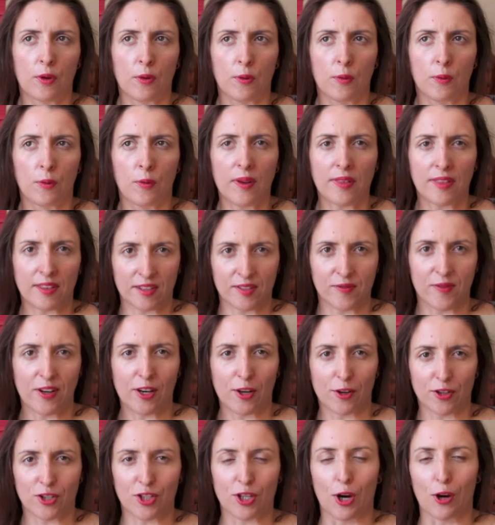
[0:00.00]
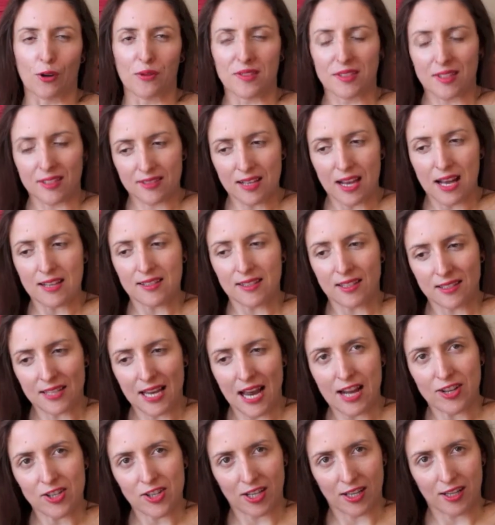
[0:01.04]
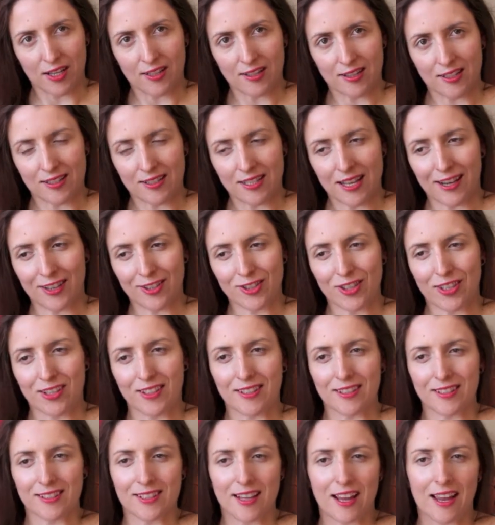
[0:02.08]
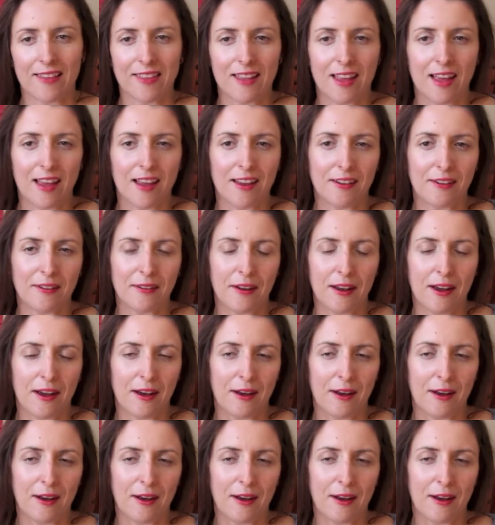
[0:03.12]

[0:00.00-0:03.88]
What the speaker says: what this video shows is us attaching it into sections, and then